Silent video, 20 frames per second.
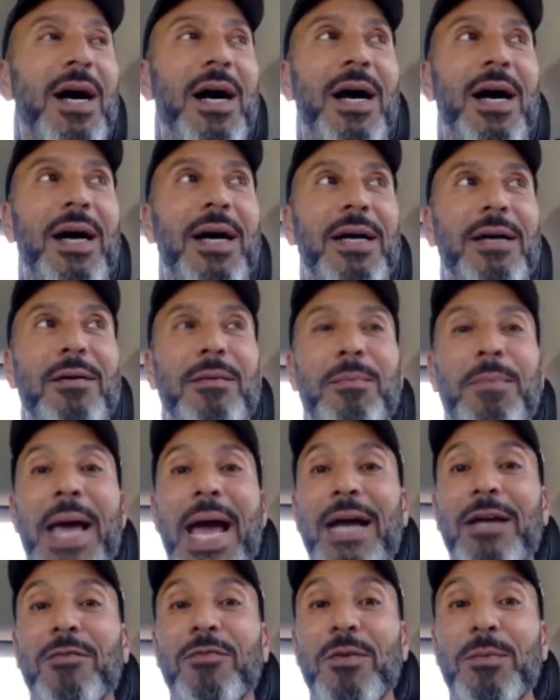
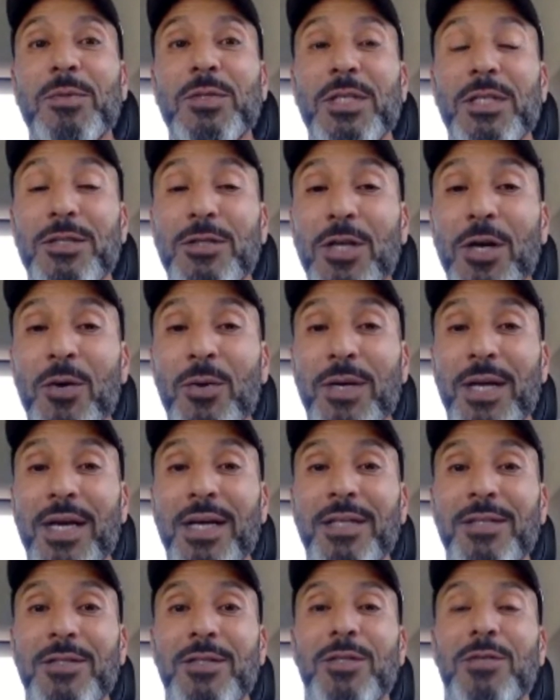
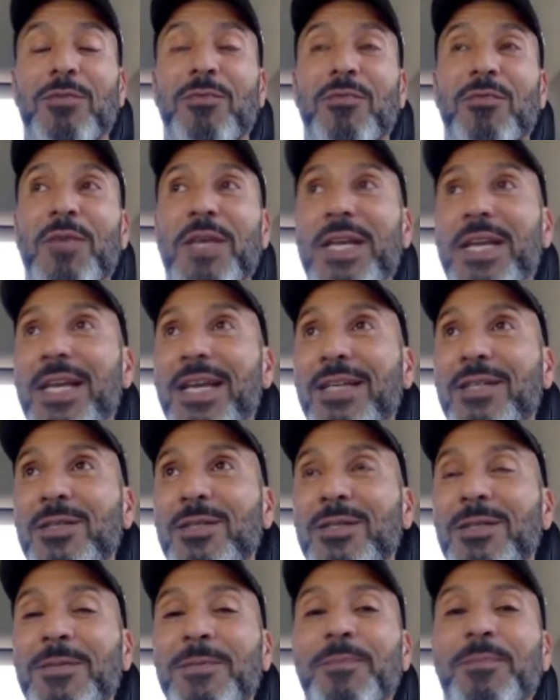Sedona to
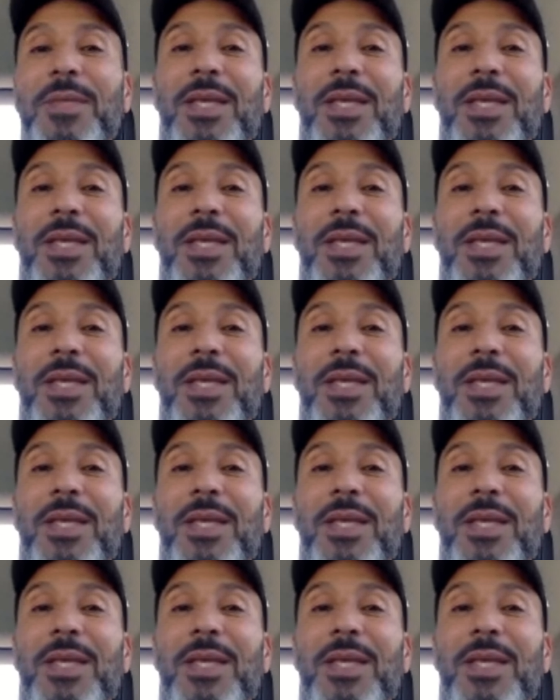Phoenix,